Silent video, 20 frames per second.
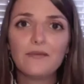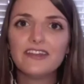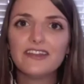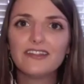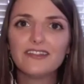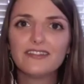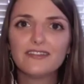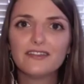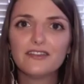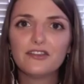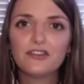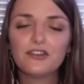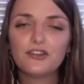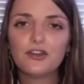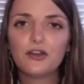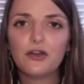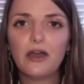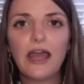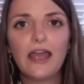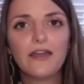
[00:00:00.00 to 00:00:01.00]
I think,
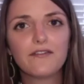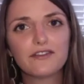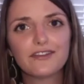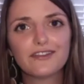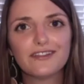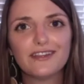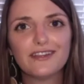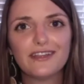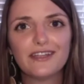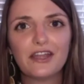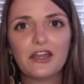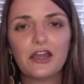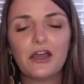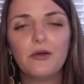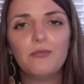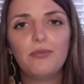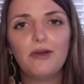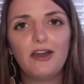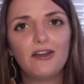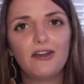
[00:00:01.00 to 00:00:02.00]
everything
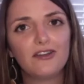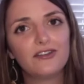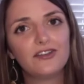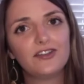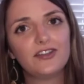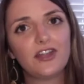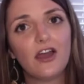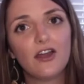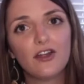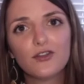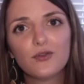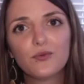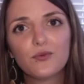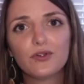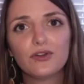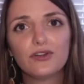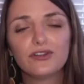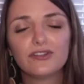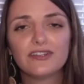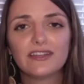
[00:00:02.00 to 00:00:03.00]
about the art
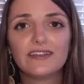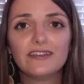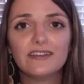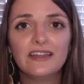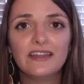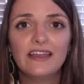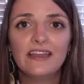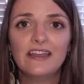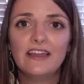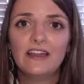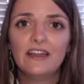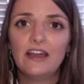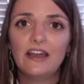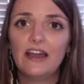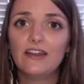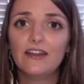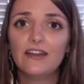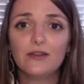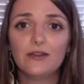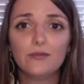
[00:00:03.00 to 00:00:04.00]
world,
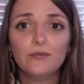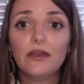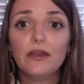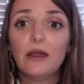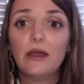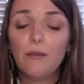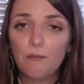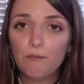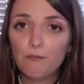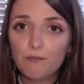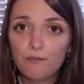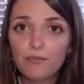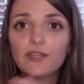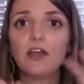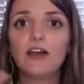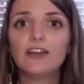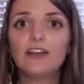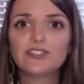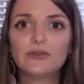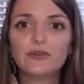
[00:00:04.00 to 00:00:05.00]
and but
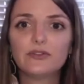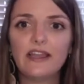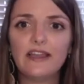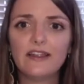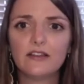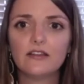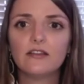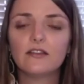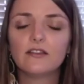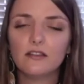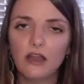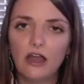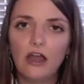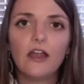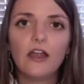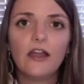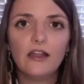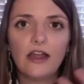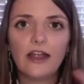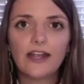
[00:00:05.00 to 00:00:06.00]
also like
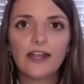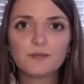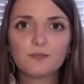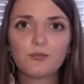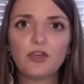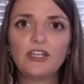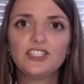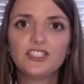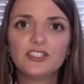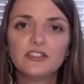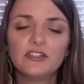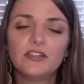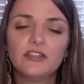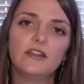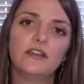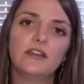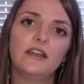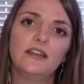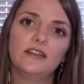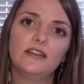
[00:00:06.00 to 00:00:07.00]

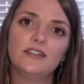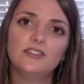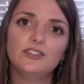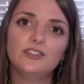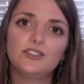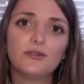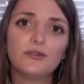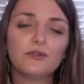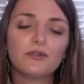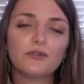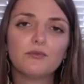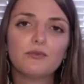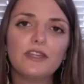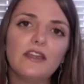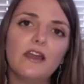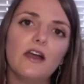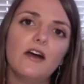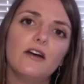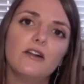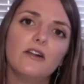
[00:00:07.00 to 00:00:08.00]
expression in general, we all